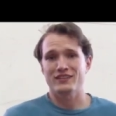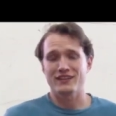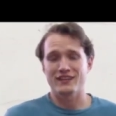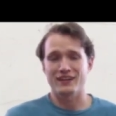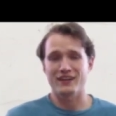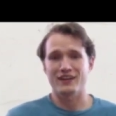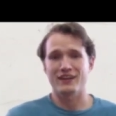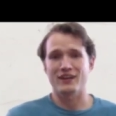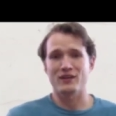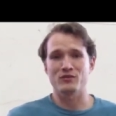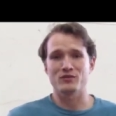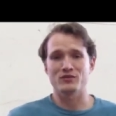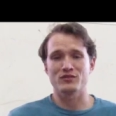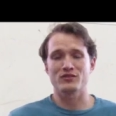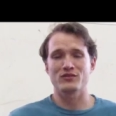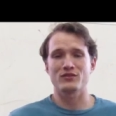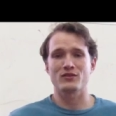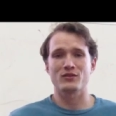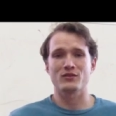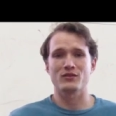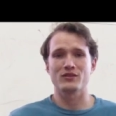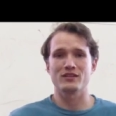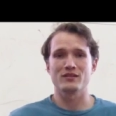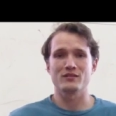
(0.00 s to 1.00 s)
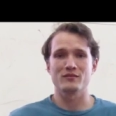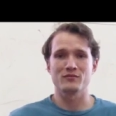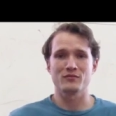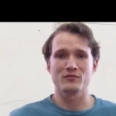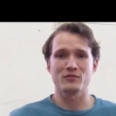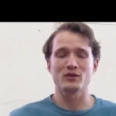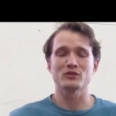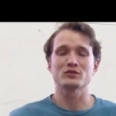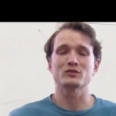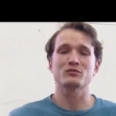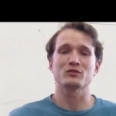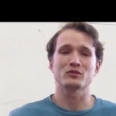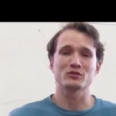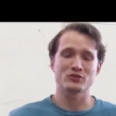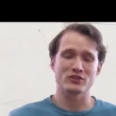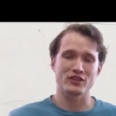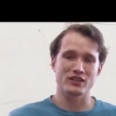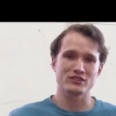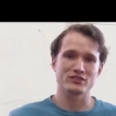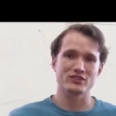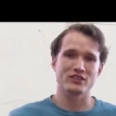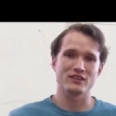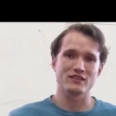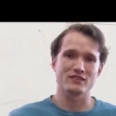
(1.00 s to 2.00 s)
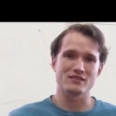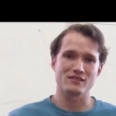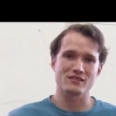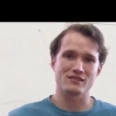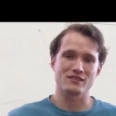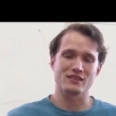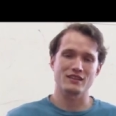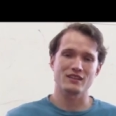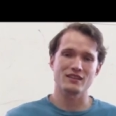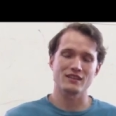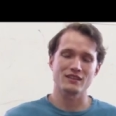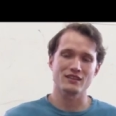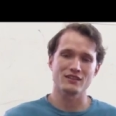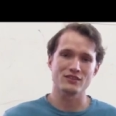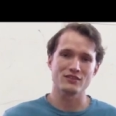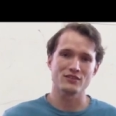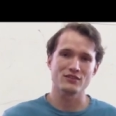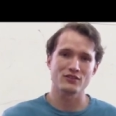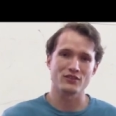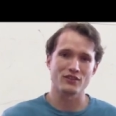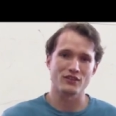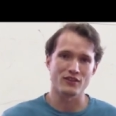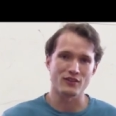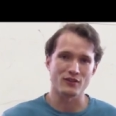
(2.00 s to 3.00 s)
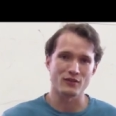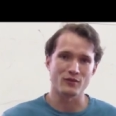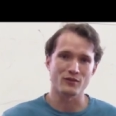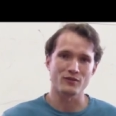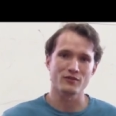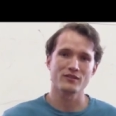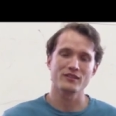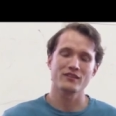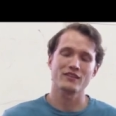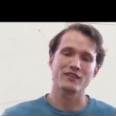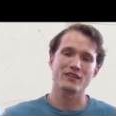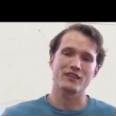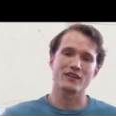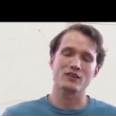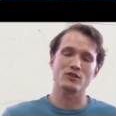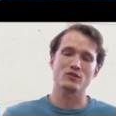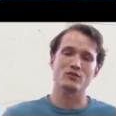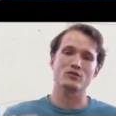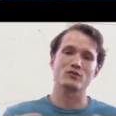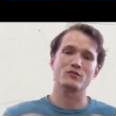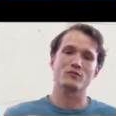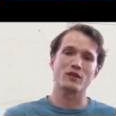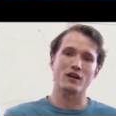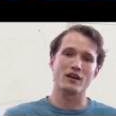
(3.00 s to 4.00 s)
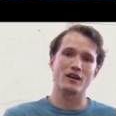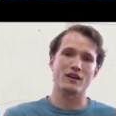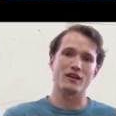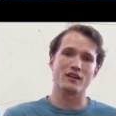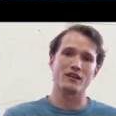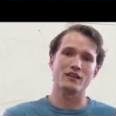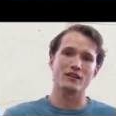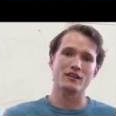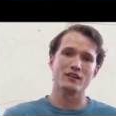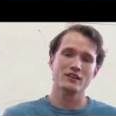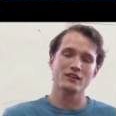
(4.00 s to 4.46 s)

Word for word: Uh, I was thrown in multiple trash cans as a kid, so they used my